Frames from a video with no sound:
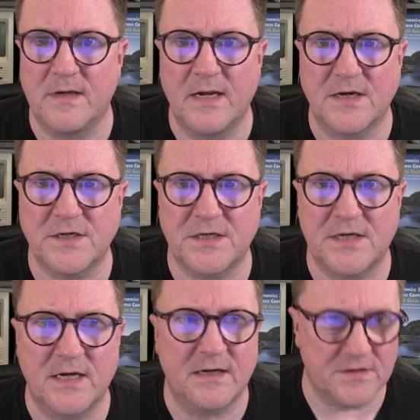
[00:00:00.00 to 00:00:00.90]
the
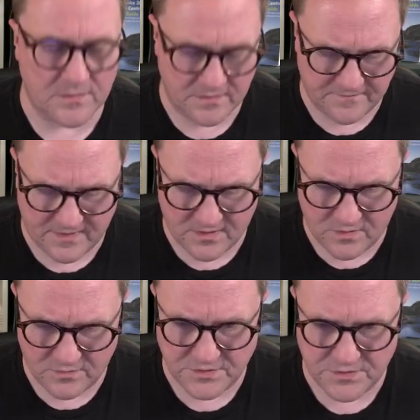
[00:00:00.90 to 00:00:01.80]
extent. So if I
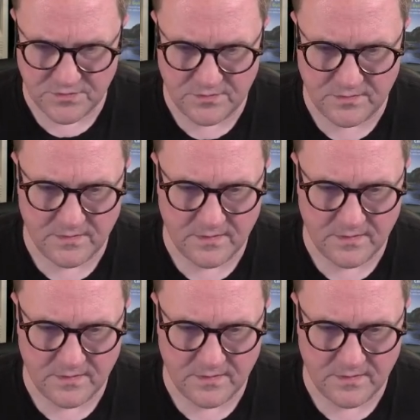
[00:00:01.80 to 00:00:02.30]
go to